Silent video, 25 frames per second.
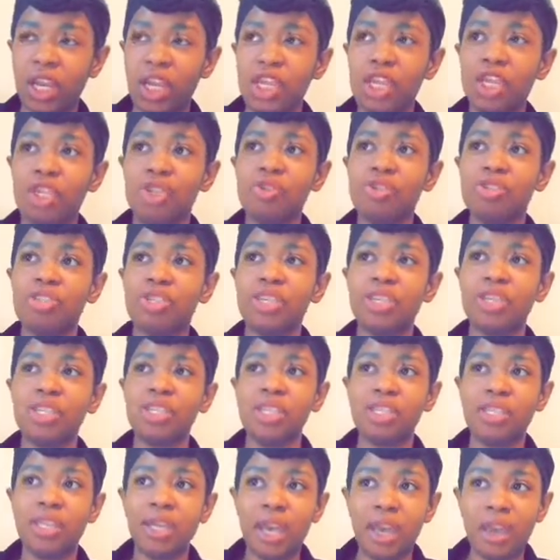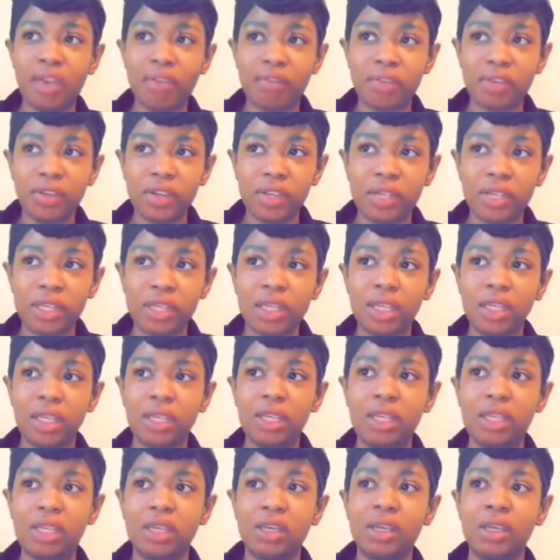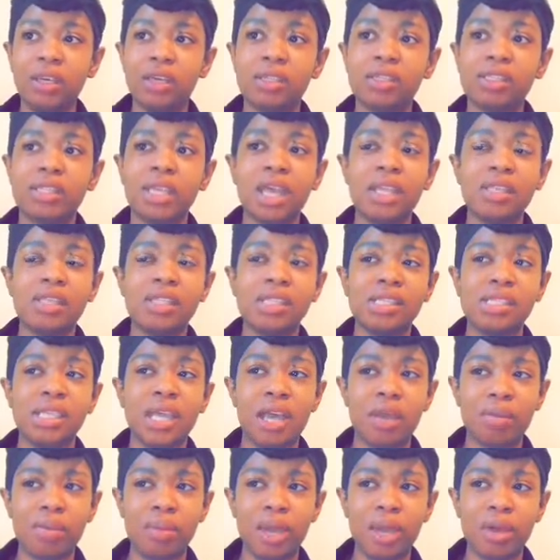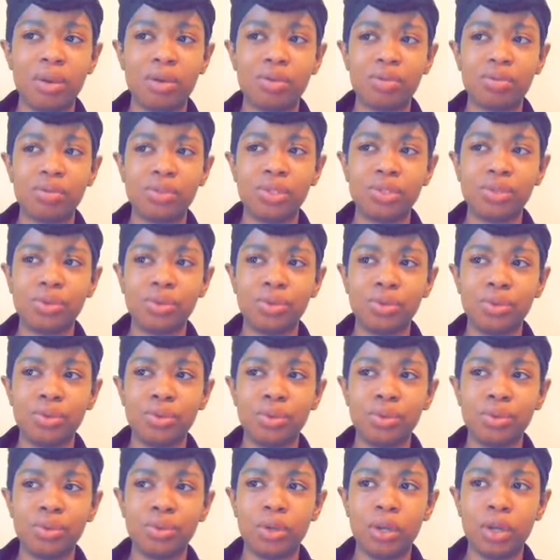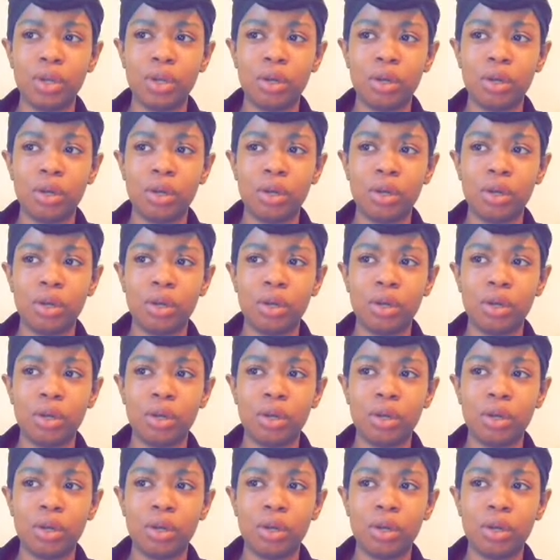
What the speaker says: you should definitely take the time out to